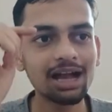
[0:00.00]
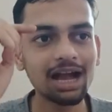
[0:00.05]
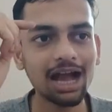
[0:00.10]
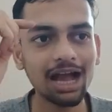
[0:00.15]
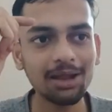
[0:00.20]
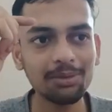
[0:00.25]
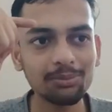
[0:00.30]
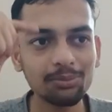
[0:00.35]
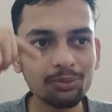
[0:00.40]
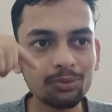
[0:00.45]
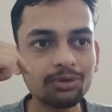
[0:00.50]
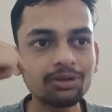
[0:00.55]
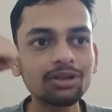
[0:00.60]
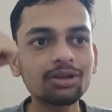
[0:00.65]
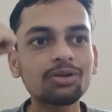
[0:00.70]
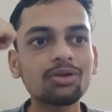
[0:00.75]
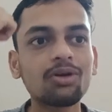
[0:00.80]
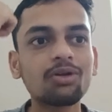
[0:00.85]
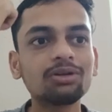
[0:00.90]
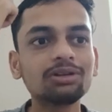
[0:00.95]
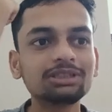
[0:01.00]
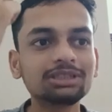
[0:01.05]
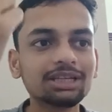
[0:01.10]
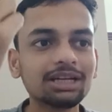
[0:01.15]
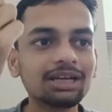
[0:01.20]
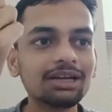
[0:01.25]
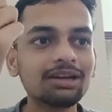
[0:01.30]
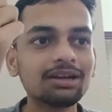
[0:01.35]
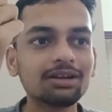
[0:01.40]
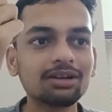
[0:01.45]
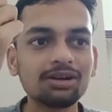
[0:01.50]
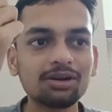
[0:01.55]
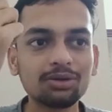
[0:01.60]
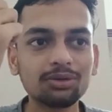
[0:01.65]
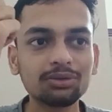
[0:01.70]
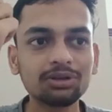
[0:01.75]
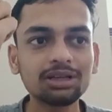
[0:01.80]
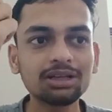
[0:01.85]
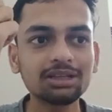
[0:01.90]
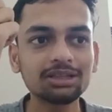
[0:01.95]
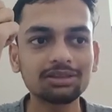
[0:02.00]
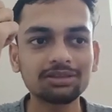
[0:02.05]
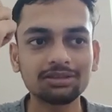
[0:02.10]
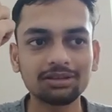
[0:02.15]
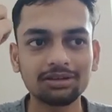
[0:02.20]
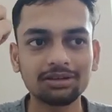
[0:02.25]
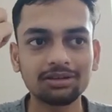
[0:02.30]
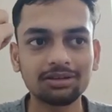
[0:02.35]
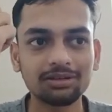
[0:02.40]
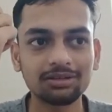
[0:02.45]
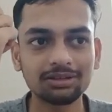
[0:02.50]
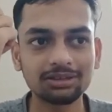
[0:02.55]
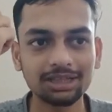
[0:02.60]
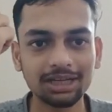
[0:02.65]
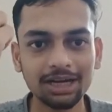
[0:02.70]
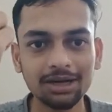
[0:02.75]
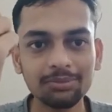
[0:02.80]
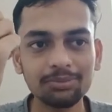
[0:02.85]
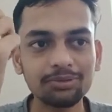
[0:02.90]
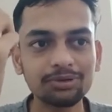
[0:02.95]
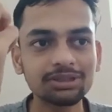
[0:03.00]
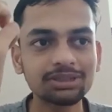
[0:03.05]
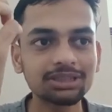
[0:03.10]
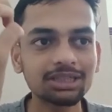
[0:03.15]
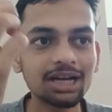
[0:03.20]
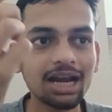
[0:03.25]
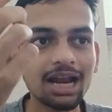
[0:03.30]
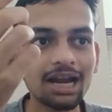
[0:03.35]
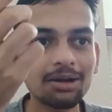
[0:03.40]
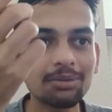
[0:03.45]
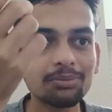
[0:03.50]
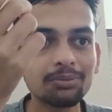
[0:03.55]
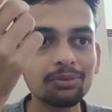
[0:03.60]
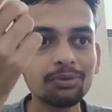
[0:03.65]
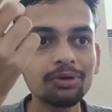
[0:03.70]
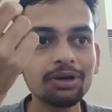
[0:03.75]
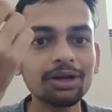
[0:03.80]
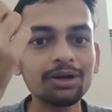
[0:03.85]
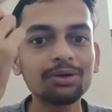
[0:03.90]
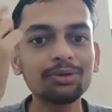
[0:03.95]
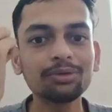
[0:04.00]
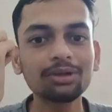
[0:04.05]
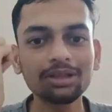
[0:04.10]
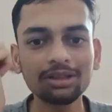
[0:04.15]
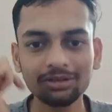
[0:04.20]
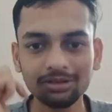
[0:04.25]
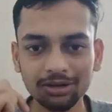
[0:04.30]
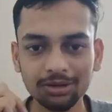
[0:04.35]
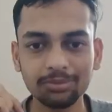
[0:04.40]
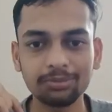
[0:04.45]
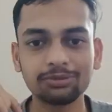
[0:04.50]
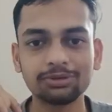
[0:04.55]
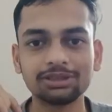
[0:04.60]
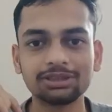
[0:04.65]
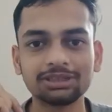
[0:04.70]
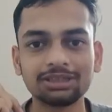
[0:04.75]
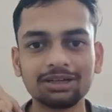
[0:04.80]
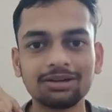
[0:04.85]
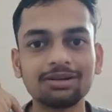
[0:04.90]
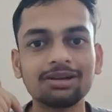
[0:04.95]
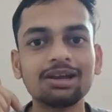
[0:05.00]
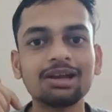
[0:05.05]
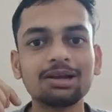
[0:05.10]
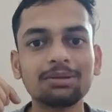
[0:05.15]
I moved the launch it to the second position and move it to the third position.